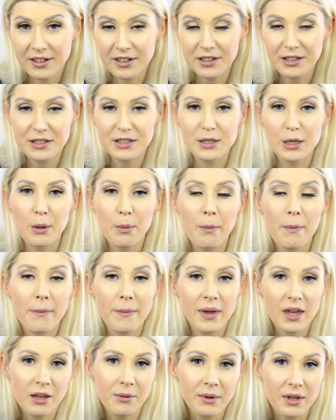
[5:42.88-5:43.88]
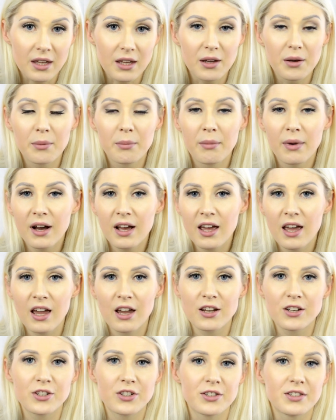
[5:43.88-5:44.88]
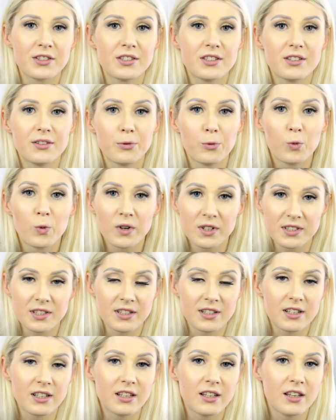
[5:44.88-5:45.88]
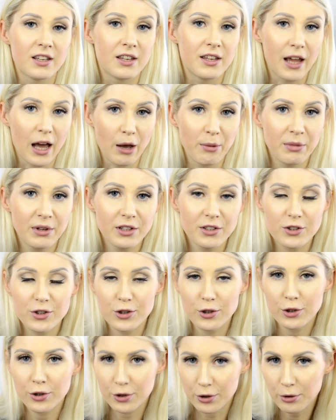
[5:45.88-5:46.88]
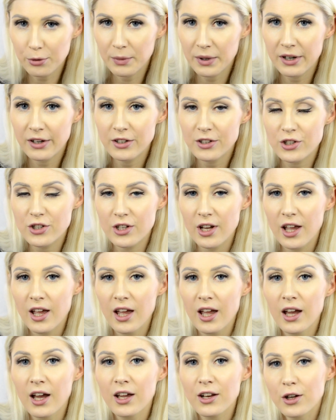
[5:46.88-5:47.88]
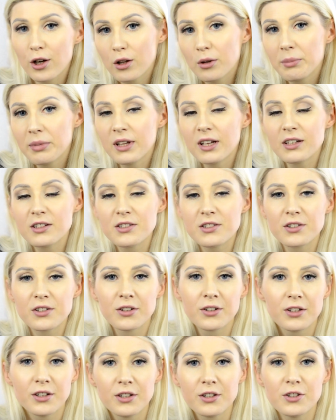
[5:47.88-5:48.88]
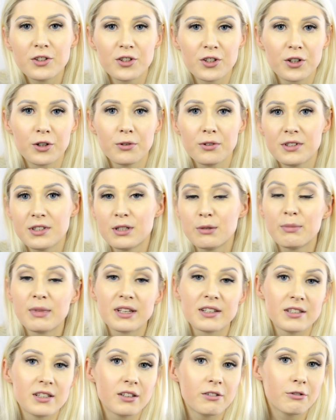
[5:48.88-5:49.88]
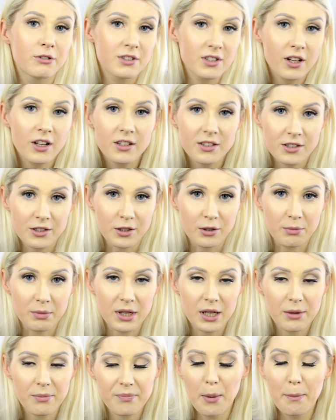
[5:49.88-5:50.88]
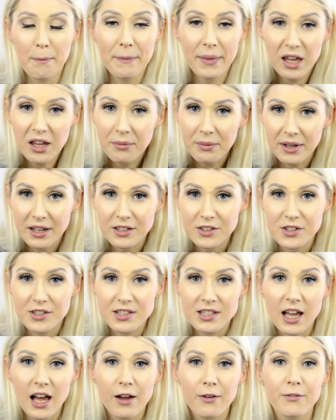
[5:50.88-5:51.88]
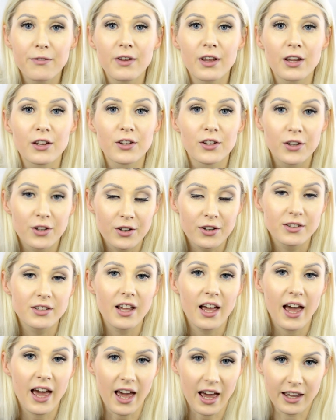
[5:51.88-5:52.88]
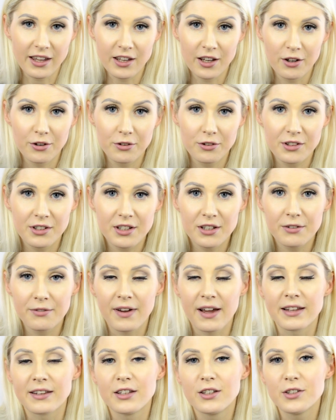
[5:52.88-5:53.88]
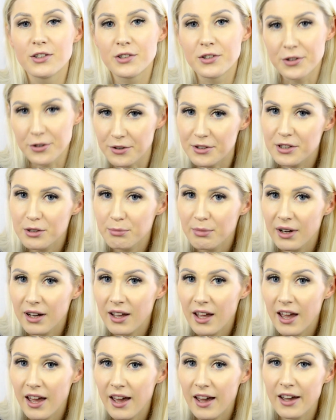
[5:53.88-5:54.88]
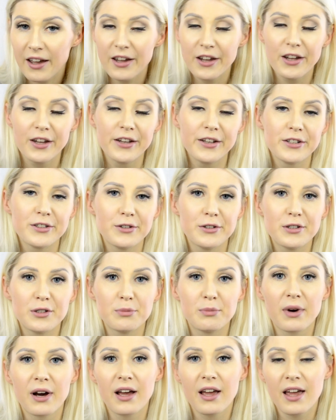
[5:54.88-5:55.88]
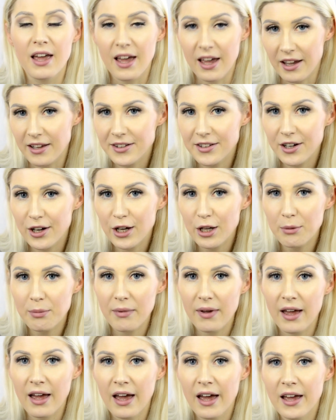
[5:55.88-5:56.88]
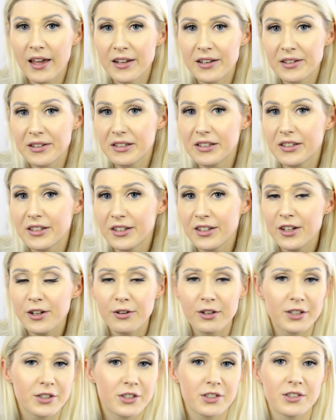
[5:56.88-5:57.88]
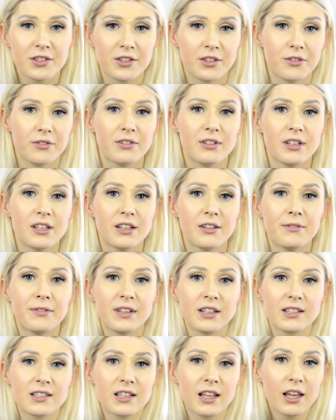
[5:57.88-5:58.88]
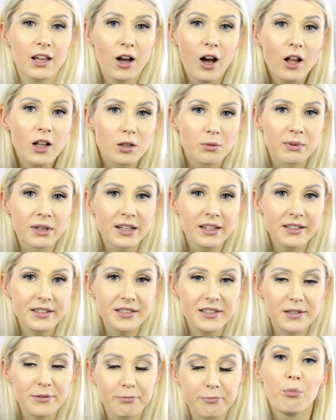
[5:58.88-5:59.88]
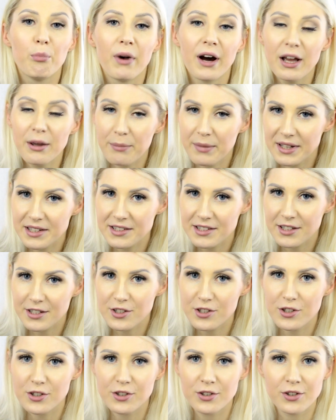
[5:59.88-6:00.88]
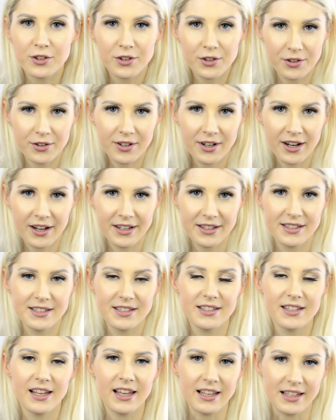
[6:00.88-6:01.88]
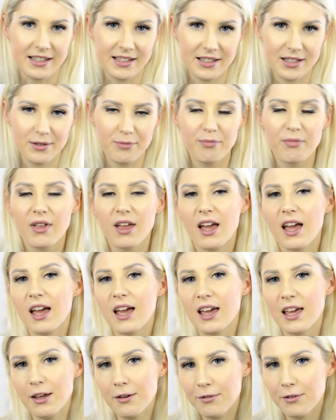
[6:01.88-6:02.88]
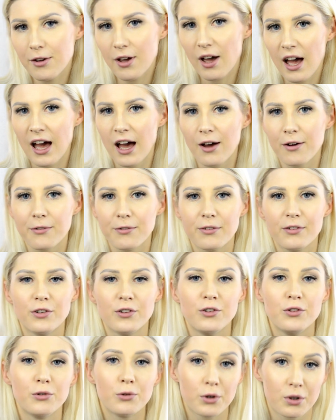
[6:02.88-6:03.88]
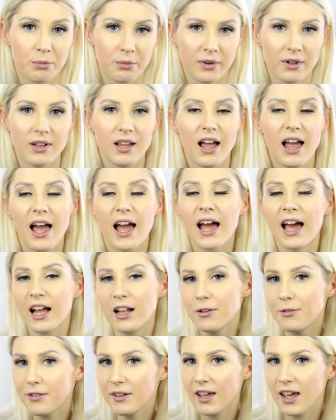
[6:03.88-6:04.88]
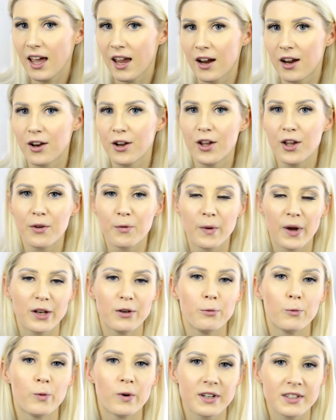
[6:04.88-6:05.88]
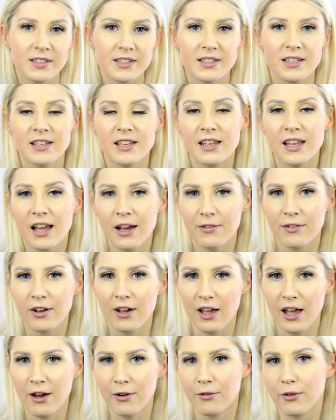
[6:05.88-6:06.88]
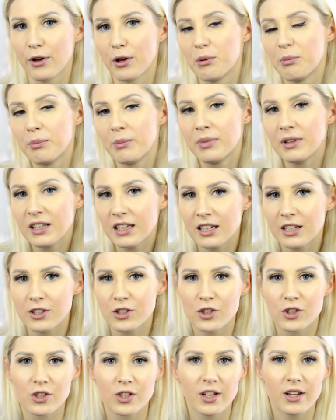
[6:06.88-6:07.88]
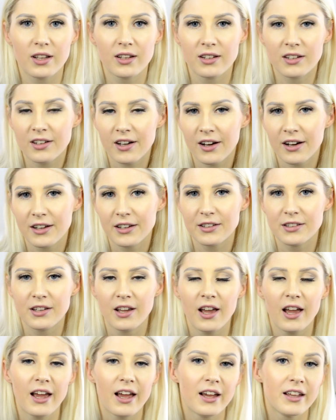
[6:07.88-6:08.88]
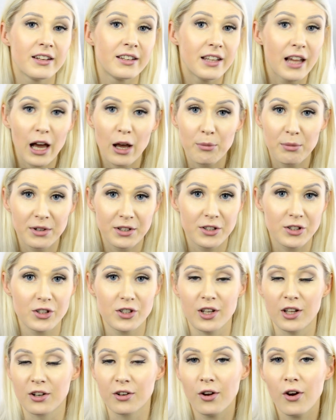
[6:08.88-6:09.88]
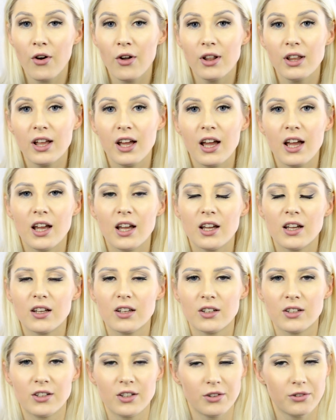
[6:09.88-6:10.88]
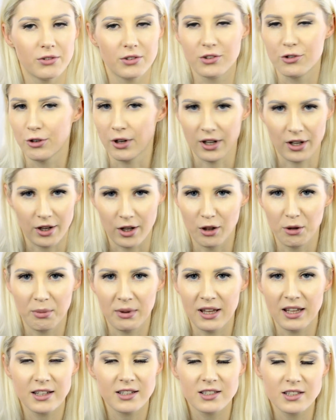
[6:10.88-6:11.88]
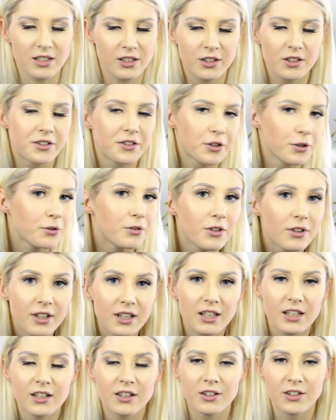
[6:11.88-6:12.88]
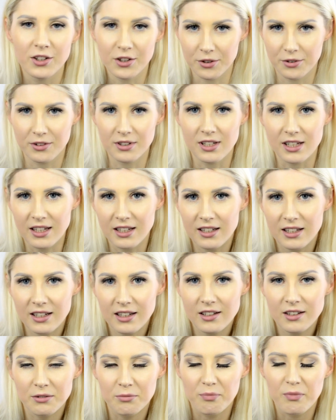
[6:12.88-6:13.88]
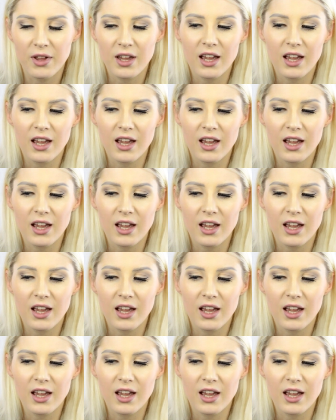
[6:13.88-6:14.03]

guys, maybe my hair just wasn't damaged too much and Olaplex couldn't show its amazing results in me. Maybe I just have a good hair care routine that suits my hair, suits my hair type, and I just don't need things like Olaplex. My message to you guys is, if have normal, healthy hair that was never ever bleached, dyed, damaged at all, don't try Olaplex. You totally don't need it.